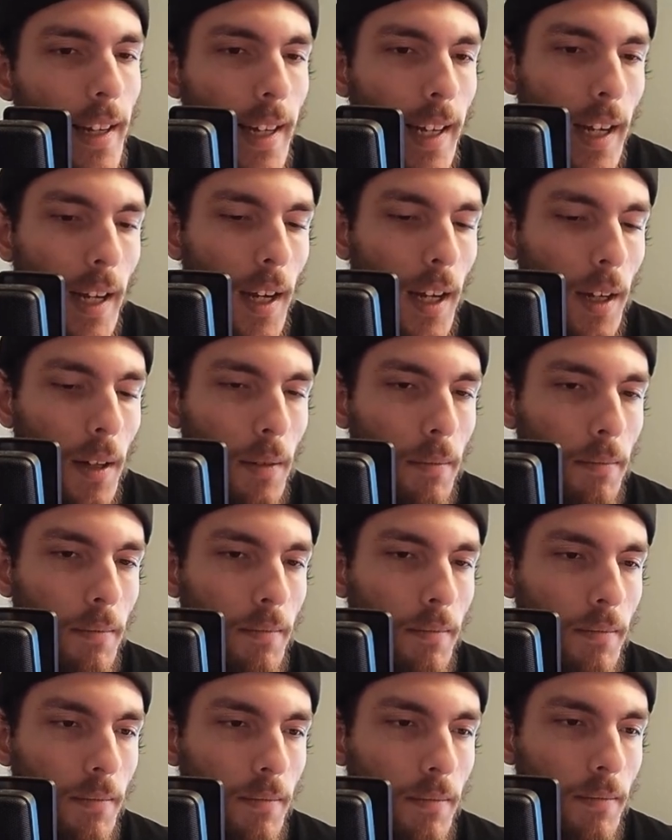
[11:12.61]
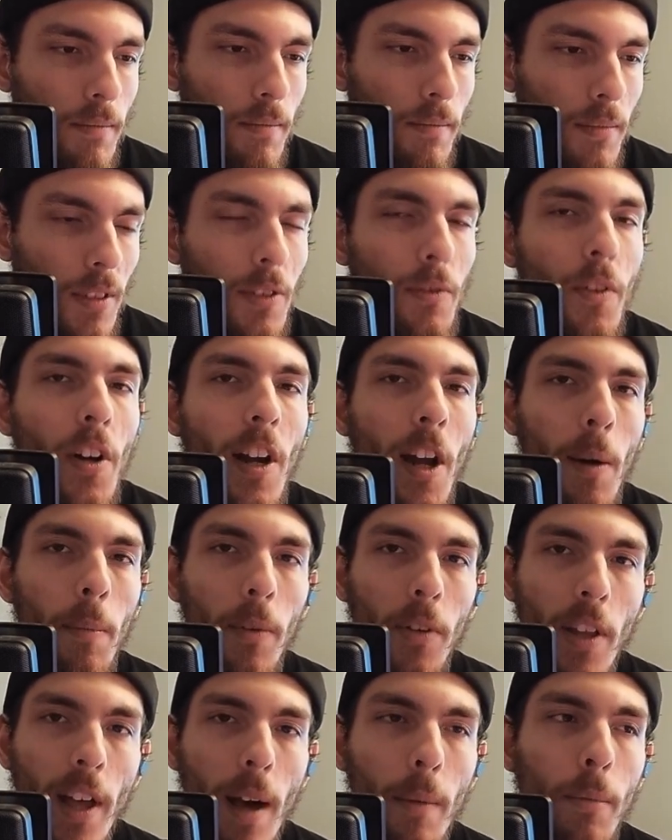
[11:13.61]
Um, it's very
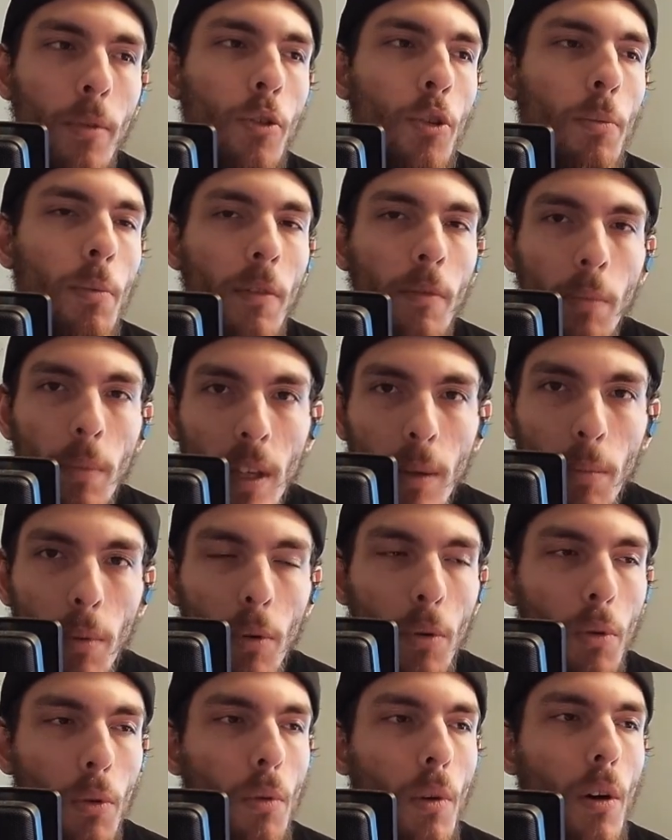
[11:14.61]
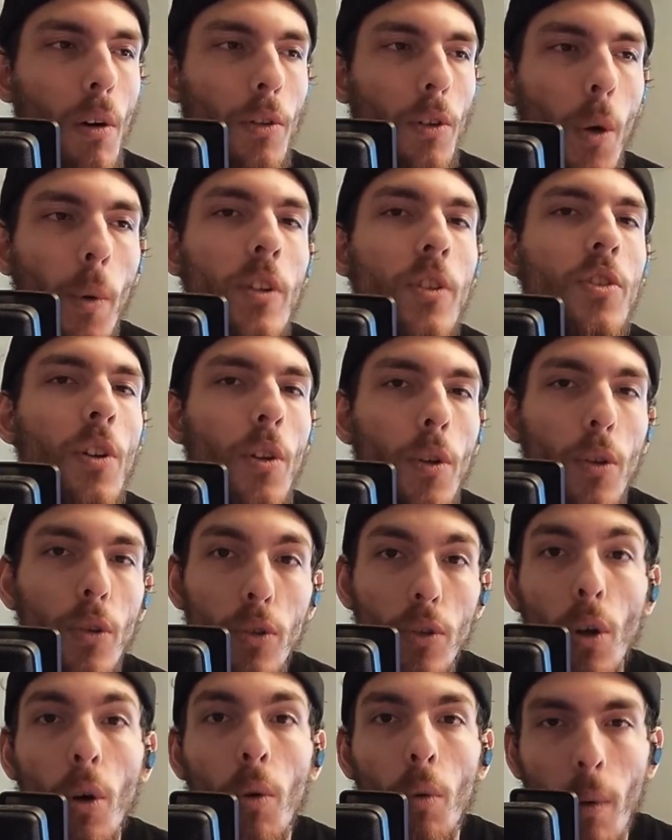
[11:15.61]
helpful to have a group of people who all know each other
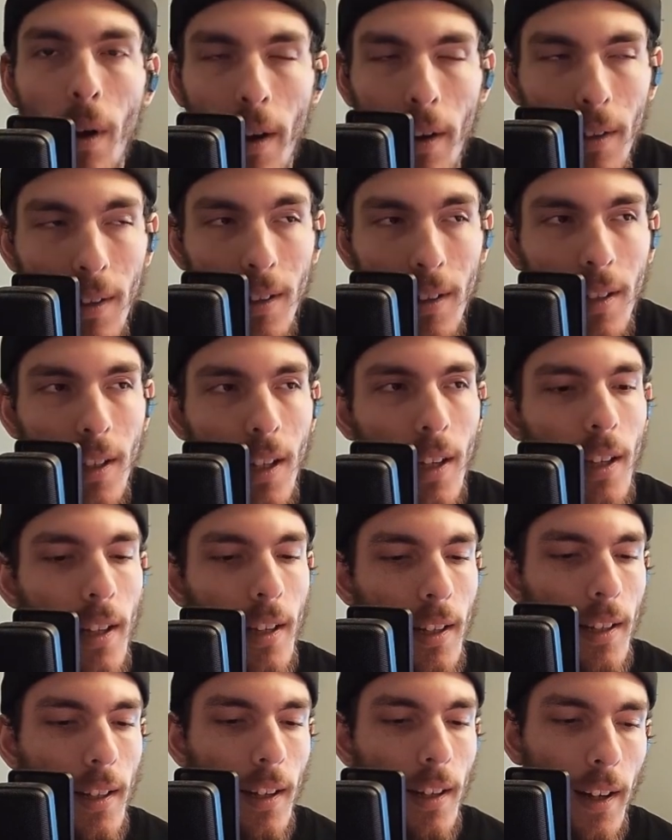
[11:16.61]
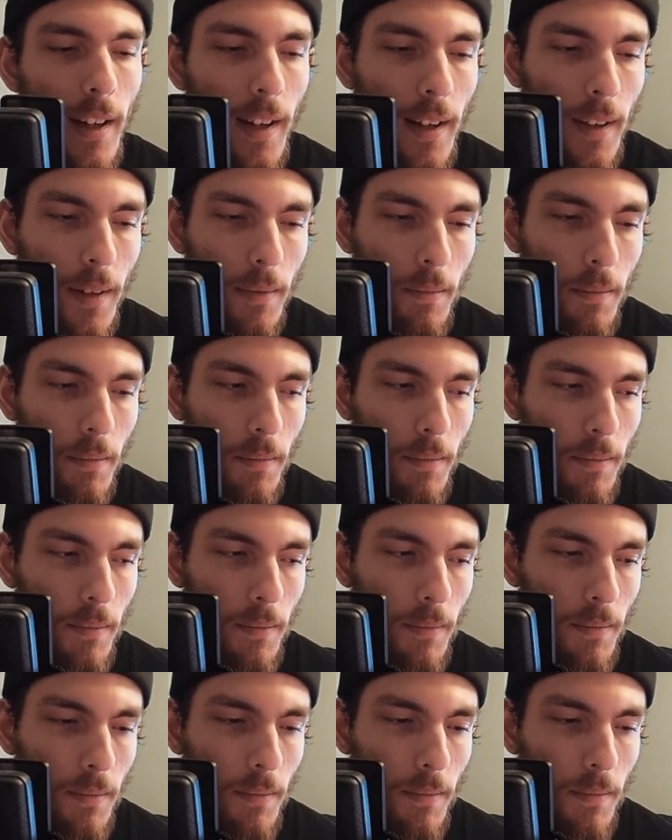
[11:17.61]
so well um,
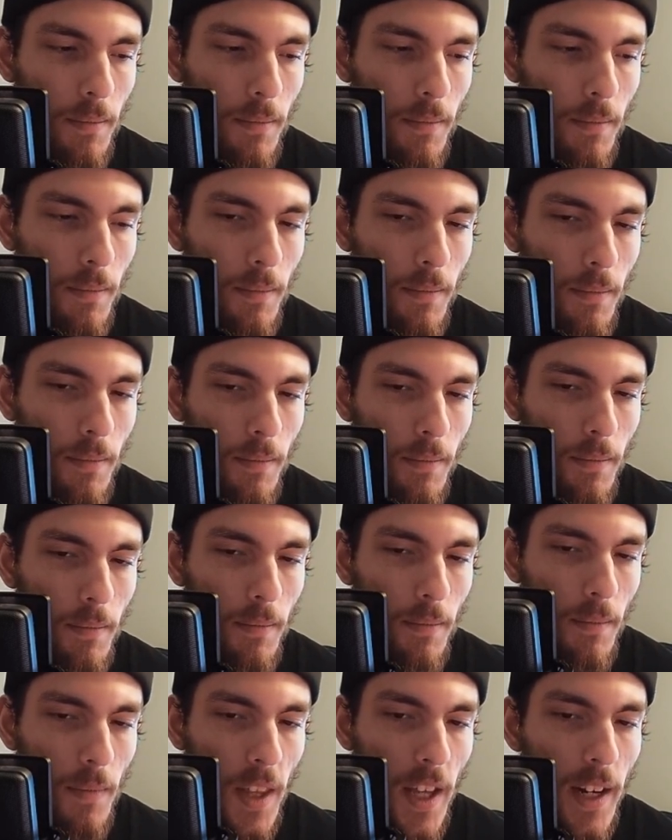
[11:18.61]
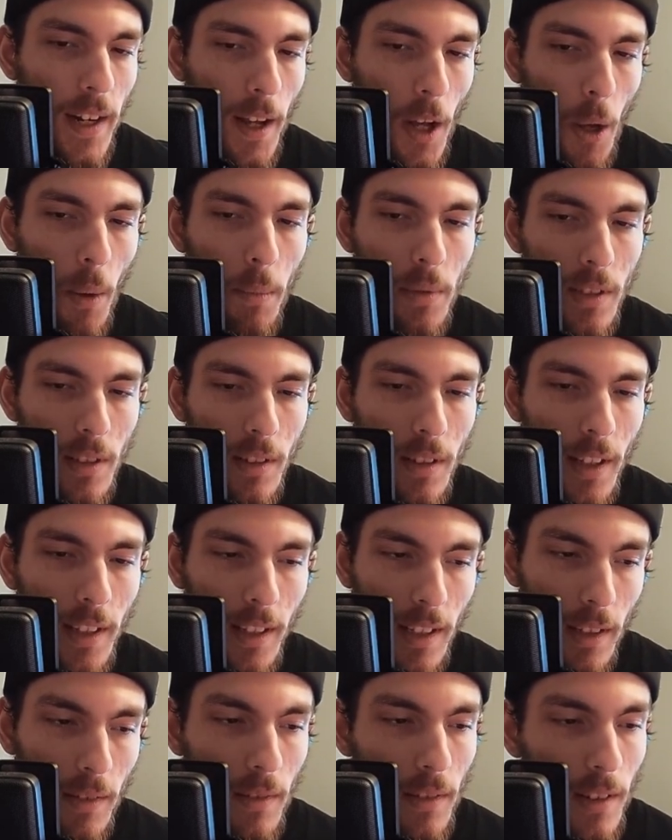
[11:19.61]
that it helps in
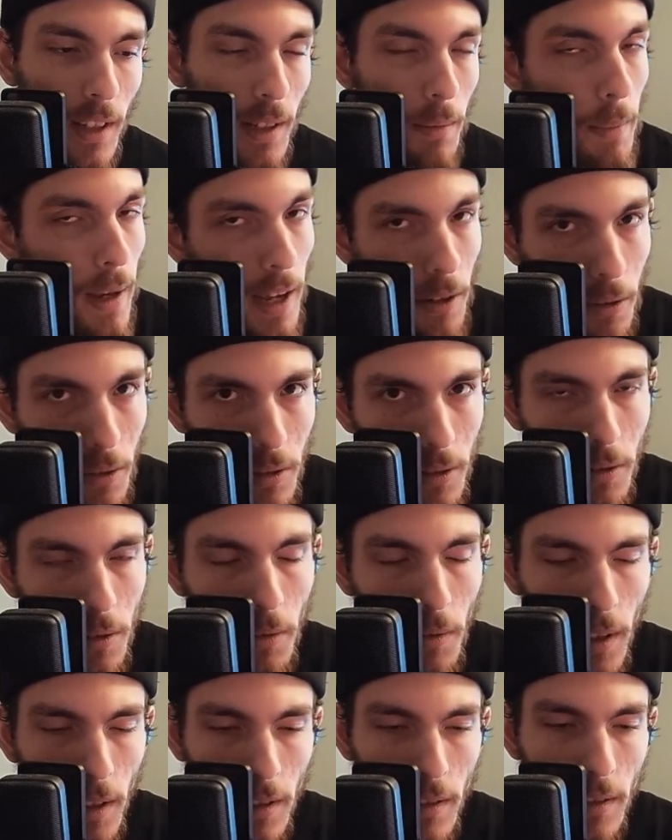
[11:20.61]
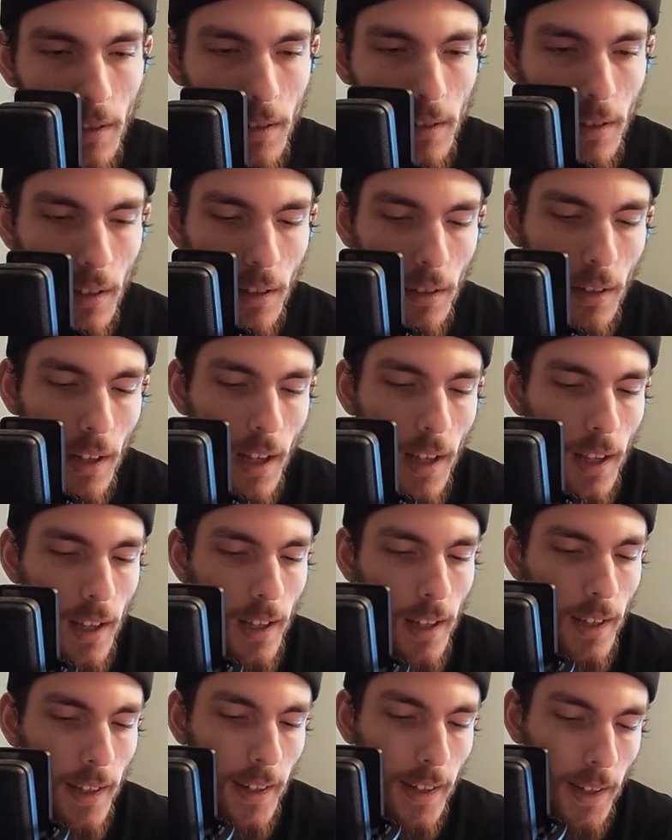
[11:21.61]
like even like battle situations. So
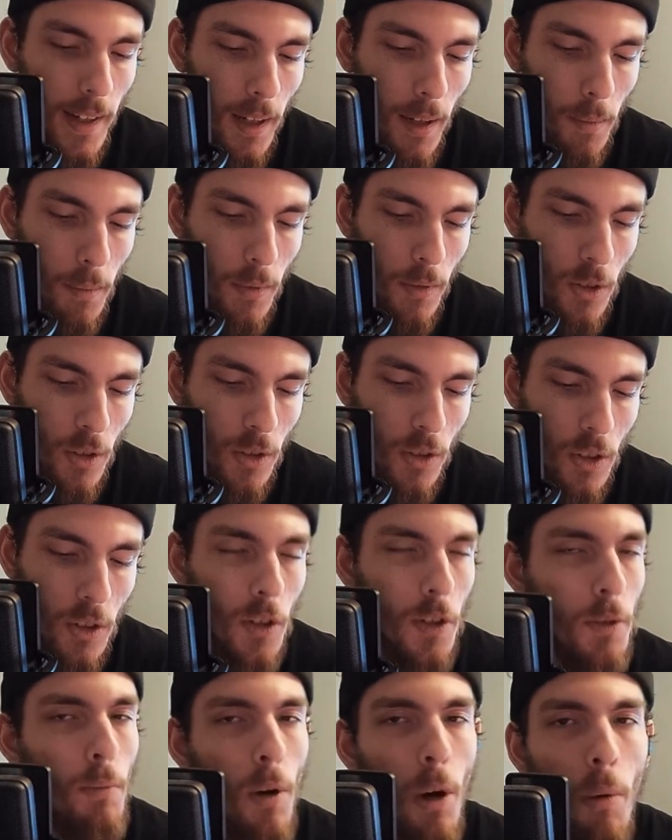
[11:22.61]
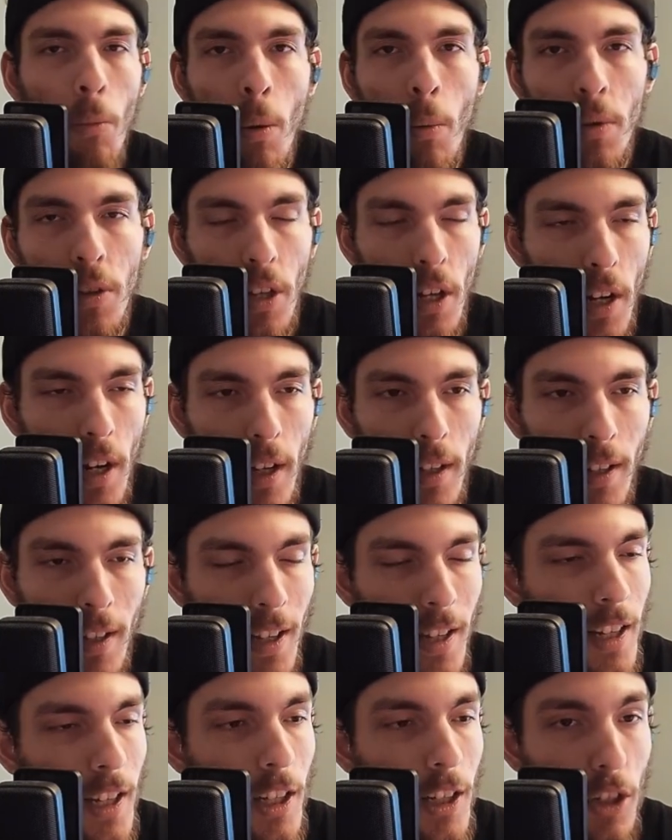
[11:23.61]
um, just a small moment that I
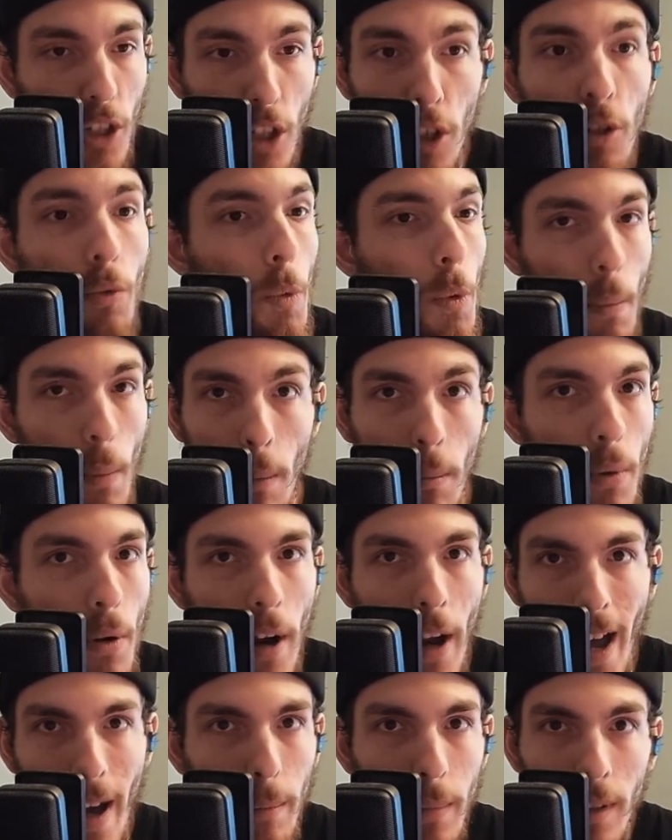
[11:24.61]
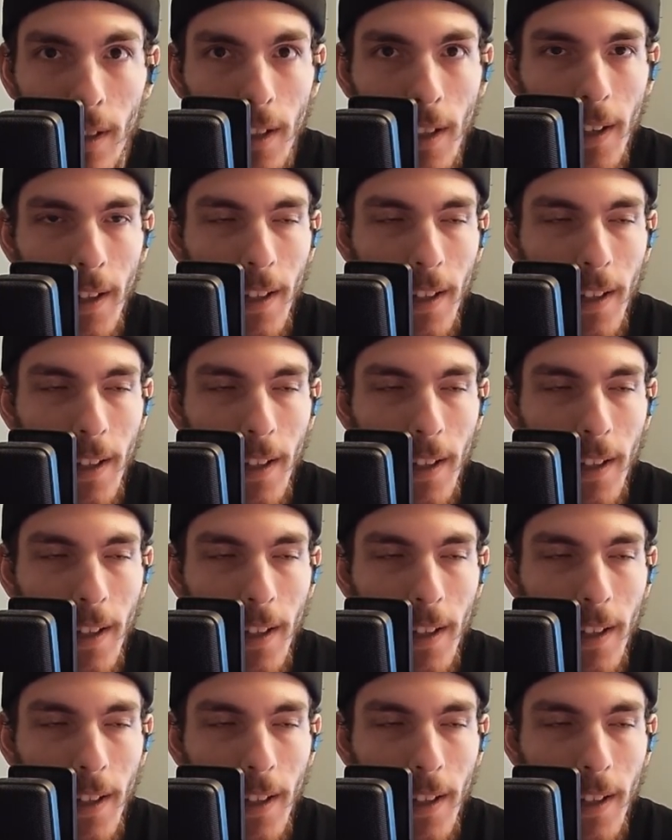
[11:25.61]
didn't remember happened.